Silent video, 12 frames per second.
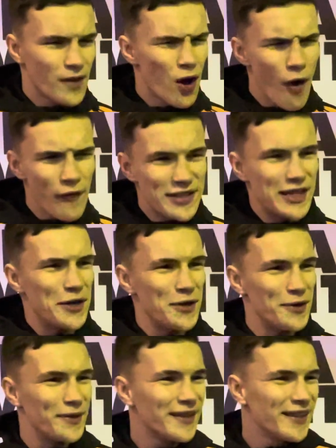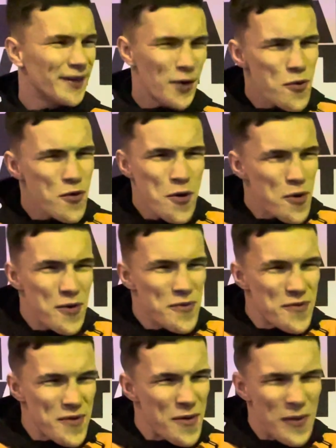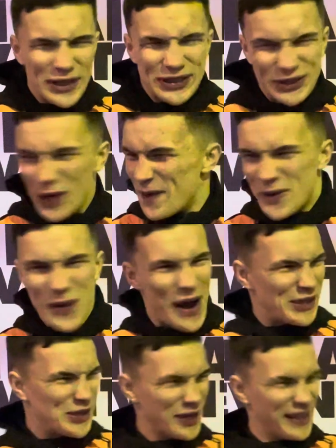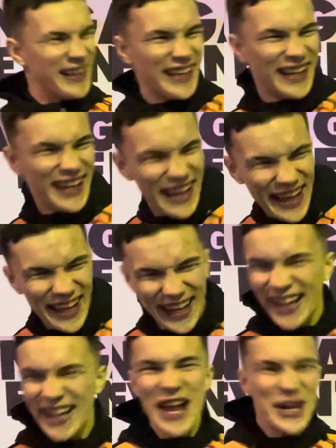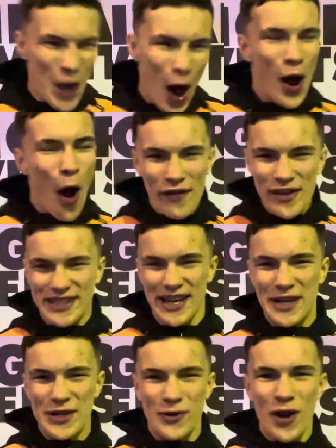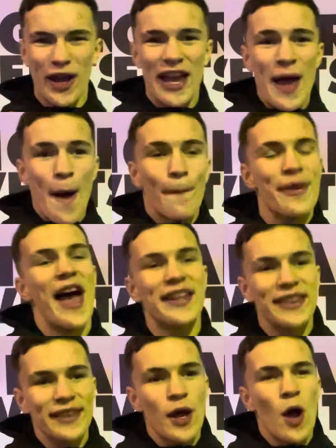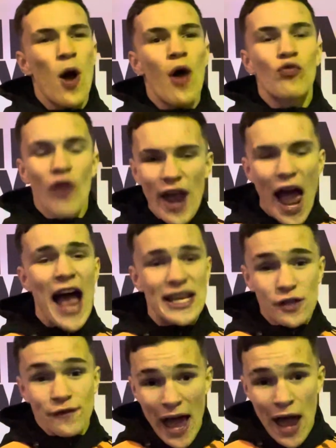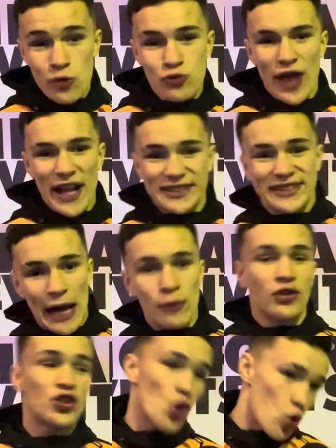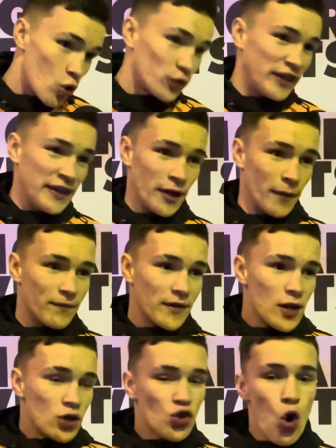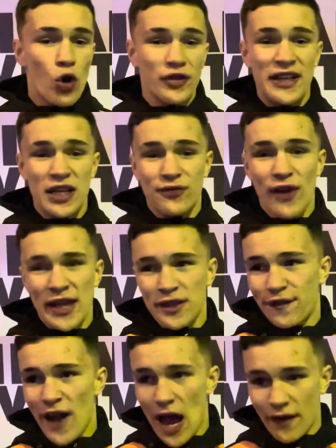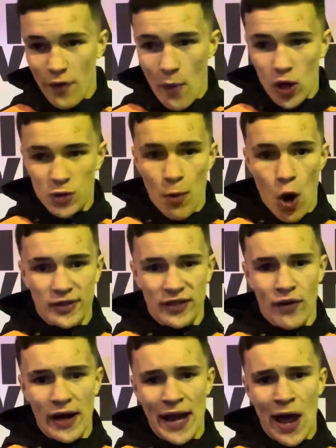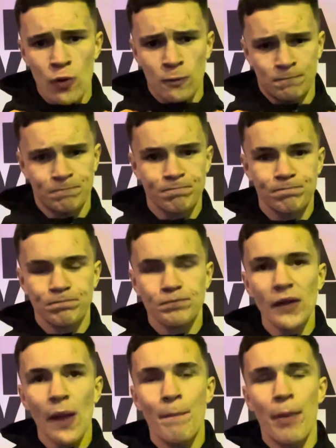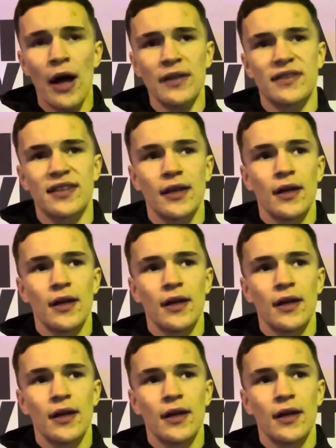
Obviously I do. Ooh, what a stupid question. No, obviously I do. Look, but right as of now, that's down to Joe Cordina. Joe Cordina's flying the flag for Welsh boxing right now. But